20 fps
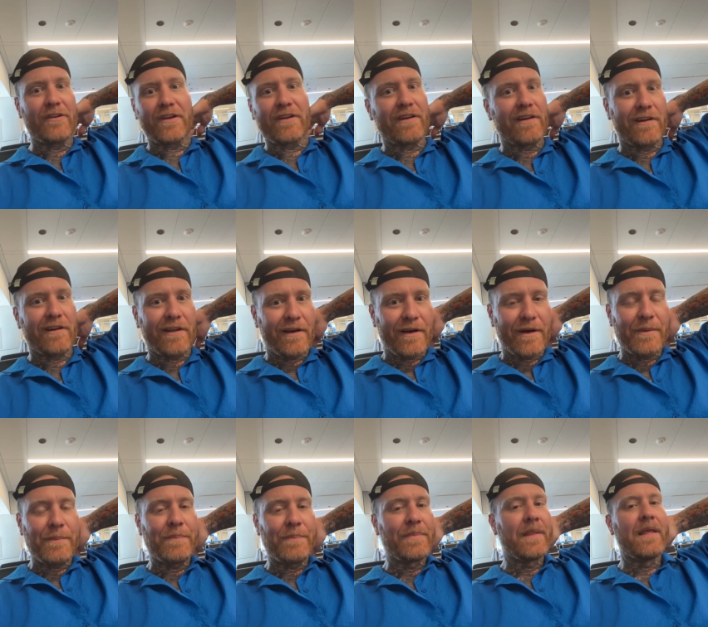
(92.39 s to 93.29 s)
Da,
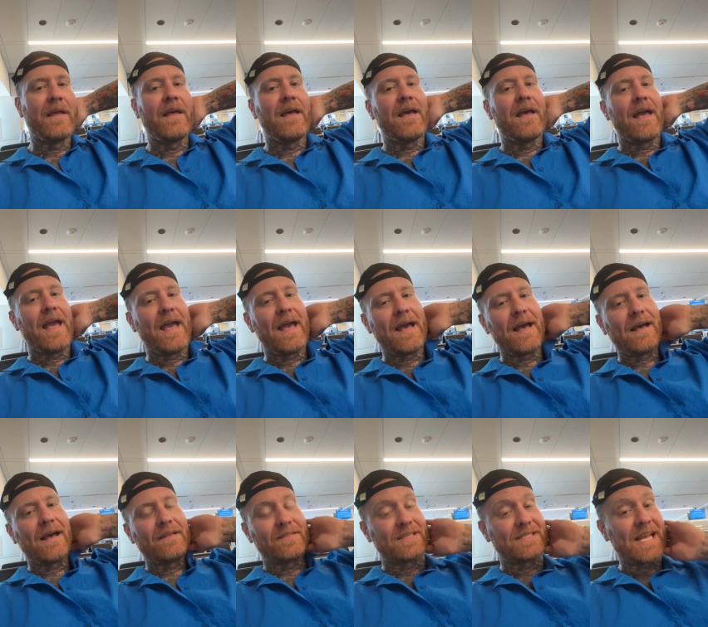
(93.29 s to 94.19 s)
da,
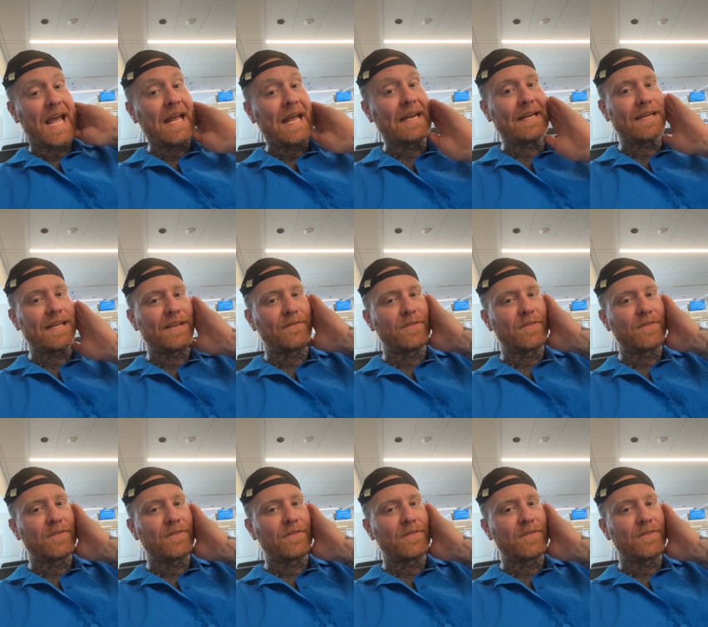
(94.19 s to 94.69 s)
da. The tenant,